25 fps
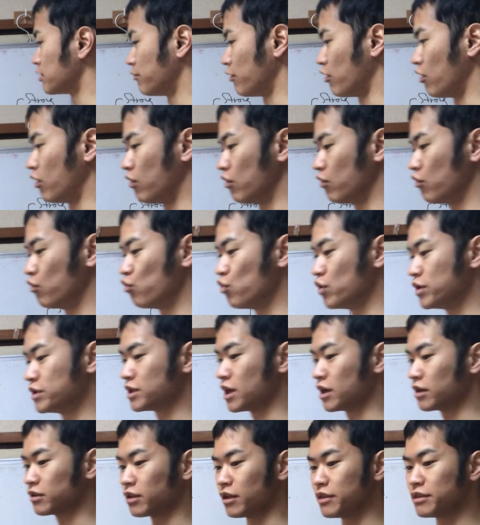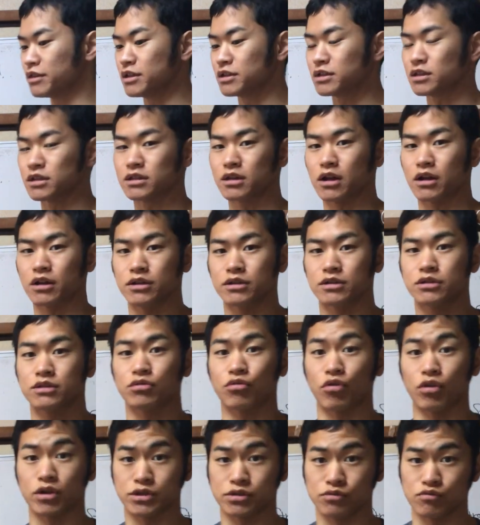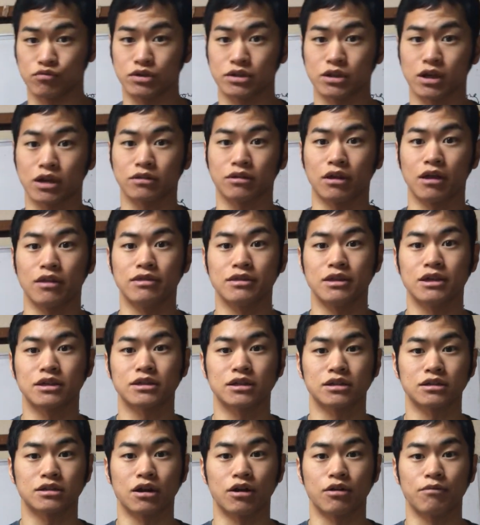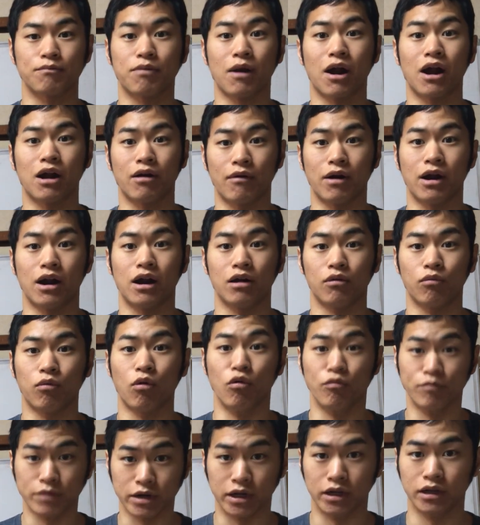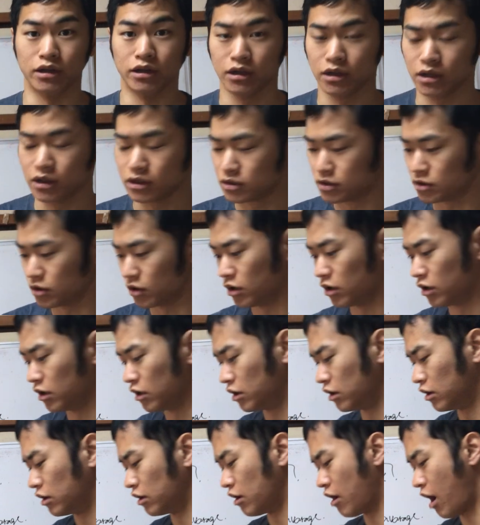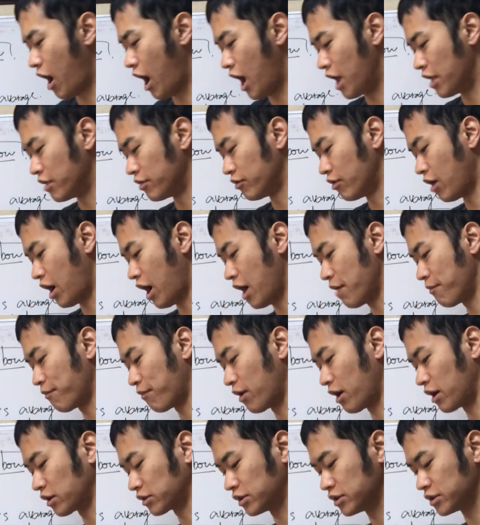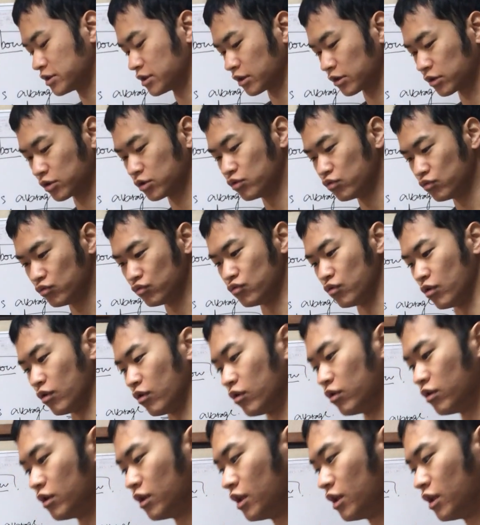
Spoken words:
ball without unnecessary stress, without unnecessary power for me. So and I practice a Kyudo.